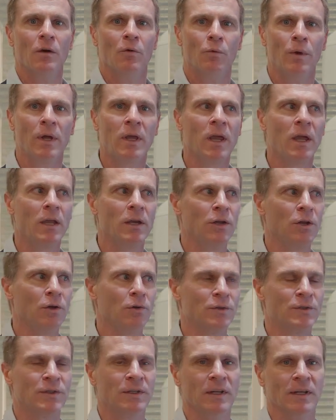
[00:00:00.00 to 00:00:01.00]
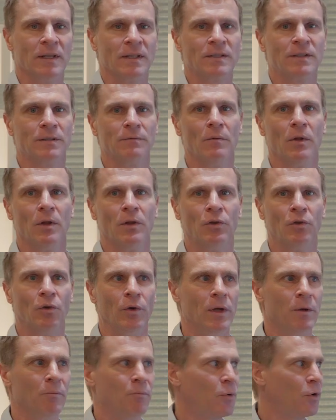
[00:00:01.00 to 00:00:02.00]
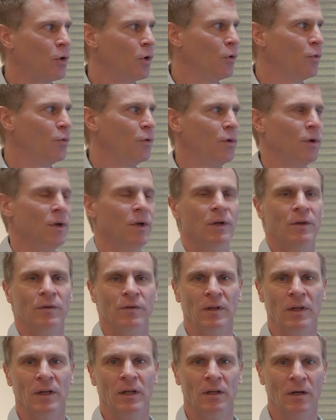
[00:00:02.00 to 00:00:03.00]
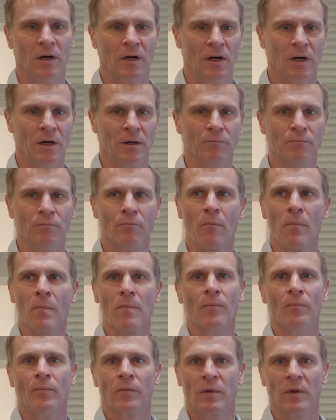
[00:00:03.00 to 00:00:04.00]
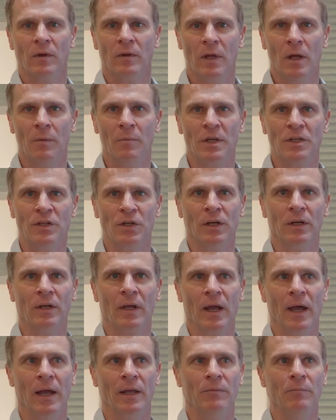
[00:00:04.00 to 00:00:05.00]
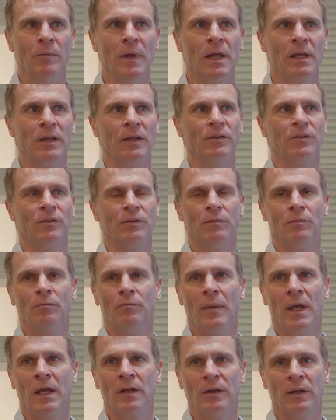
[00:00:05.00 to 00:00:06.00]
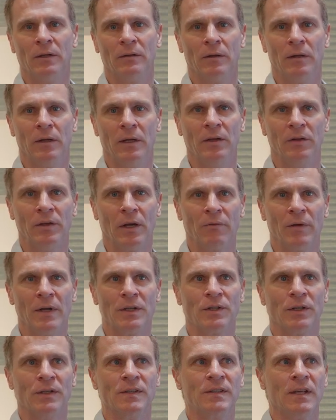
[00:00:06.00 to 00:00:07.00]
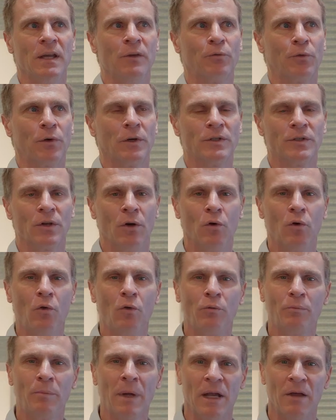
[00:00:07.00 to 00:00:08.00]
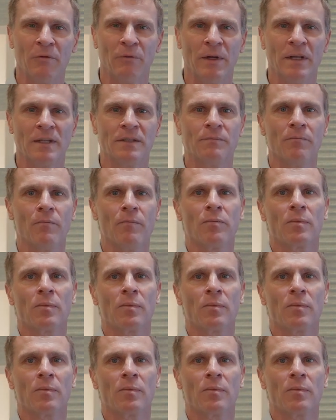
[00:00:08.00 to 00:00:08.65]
We can use this to improve the um, imaging and make it make the intervention safer. So who benefits?